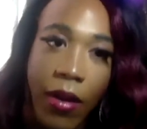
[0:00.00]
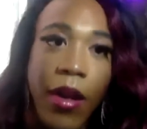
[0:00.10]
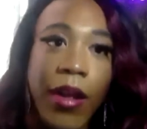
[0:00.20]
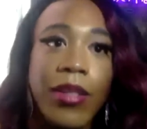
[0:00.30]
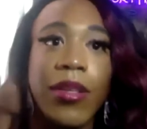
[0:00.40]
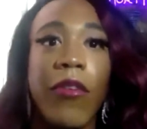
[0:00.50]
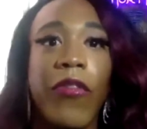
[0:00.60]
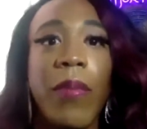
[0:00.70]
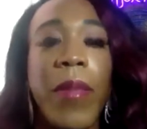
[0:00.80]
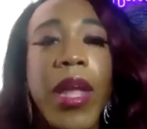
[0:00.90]
So
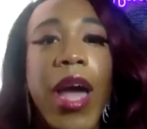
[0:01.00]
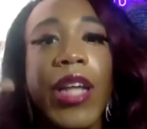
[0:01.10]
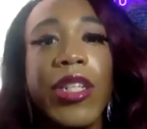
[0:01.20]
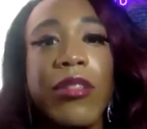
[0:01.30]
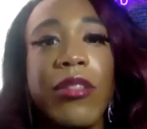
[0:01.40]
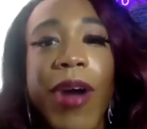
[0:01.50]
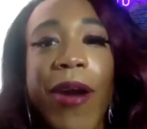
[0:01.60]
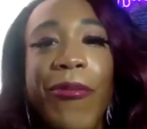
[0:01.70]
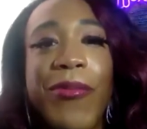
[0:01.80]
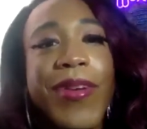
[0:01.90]
for me, I
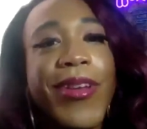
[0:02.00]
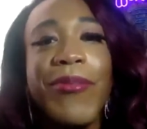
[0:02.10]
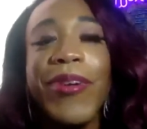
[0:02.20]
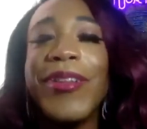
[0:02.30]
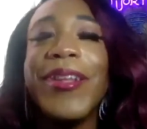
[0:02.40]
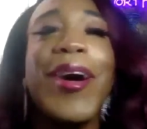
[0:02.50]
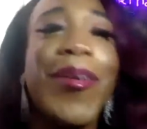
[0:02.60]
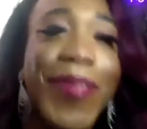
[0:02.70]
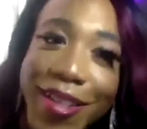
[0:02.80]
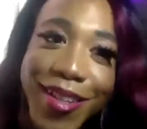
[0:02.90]
really would
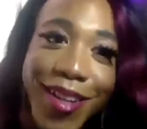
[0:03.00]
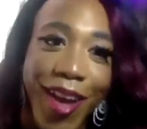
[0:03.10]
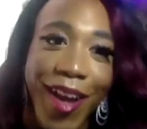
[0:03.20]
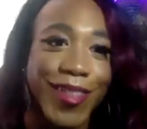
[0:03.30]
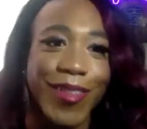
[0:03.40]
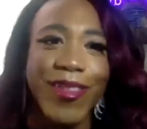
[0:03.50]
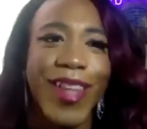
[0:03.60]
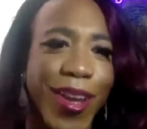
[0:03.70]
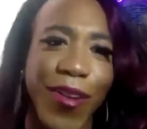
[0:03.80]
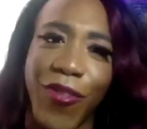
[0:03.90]
love to see that. So
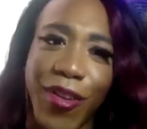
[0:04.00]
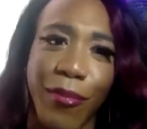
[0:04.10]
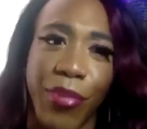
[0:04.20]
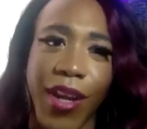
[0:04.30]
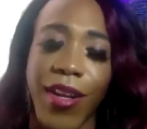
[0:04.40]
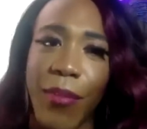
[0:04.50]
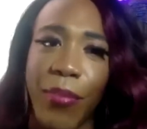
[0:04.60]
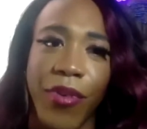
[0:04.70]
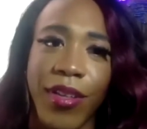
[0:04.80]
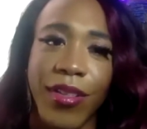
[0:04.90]
thank you for bringing that
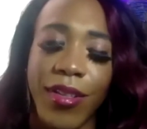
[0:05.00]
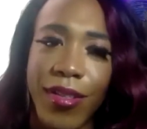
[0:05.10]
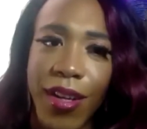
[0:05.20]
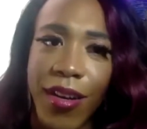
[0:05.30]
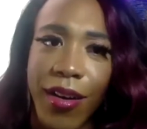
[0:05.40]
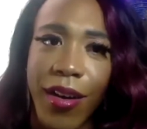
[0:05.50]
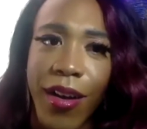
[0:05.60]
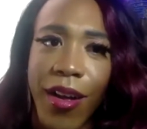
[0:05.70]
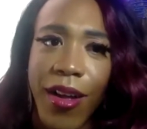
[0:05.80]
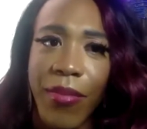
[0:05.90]
point to the center,
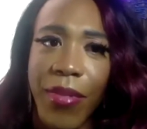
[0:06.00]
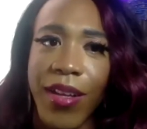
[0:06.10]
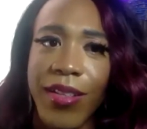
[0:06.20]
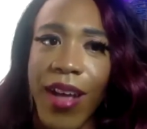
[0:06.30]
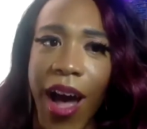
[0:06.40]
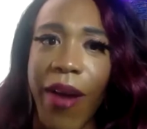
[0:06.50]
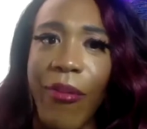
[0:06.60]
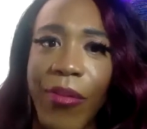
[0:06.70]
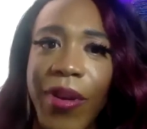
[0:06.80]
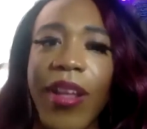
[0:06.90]
because I
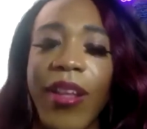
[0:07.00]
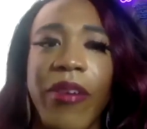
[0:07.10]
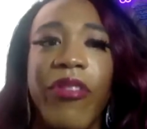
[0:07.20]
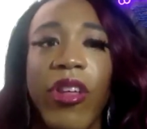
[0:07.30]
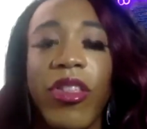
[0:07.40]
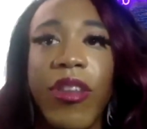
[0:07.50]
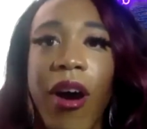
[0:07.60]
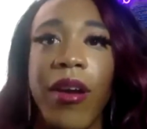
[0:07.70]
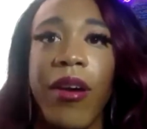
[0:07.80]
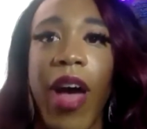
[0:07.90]
really love the
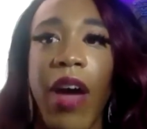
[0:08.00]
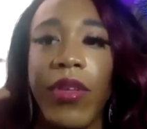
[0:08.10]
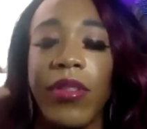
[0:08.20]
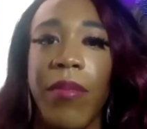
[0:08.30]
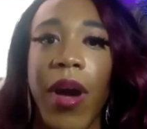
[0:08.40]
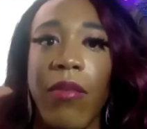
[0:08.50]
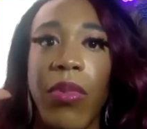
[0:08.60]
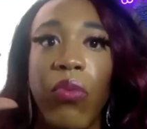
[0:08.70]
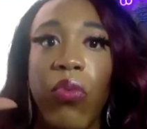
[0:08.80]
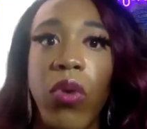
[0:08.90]
thought of having somebody
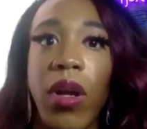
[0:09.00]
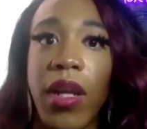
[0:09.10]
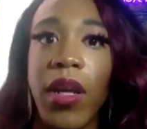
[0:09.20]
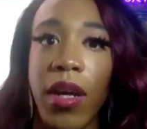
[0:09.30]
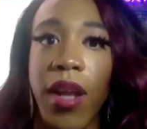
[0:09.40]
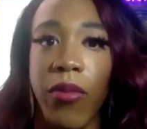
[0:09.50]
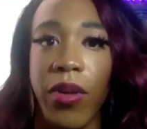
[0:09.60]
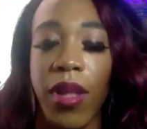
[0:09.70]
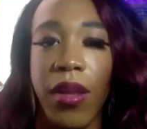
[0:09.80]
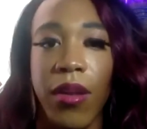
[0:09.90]
be really good at what
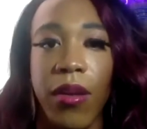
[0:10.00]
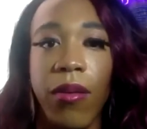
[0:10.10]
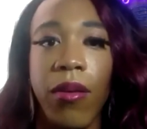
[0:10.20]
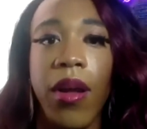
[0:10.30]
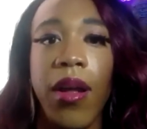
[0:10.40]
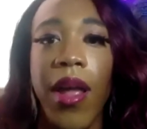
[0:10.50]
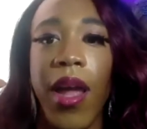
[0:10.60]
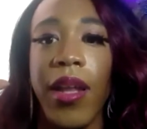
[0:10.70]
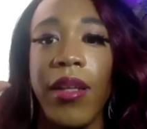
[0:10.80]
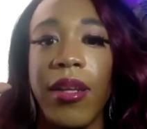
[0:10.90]
they do
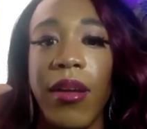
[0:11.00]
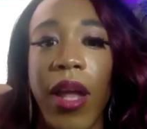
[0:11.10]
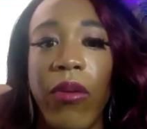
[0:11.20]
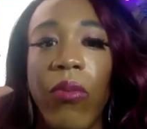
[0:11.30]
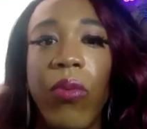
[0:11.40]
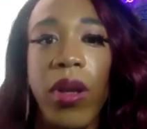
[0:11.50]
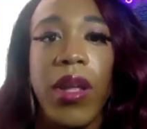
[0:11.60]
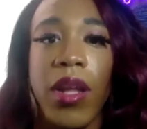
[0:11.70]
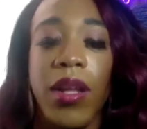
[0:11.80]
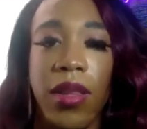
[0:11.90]
and to like really
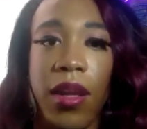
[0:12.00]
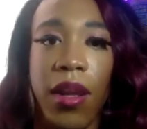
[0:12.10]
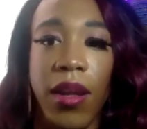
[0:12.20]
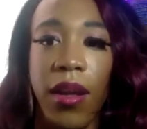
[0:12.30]
get the